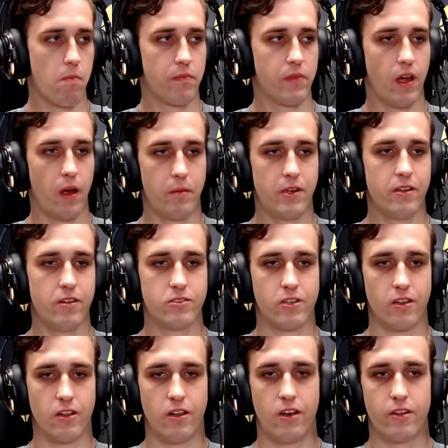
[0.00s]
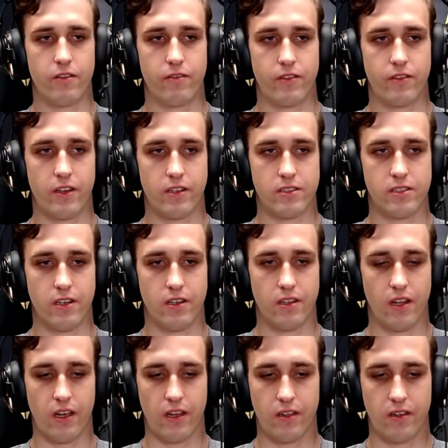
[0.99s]
I mean, there's a lot of things, and
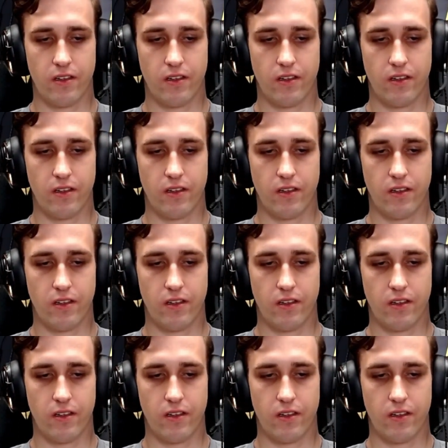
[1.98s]
like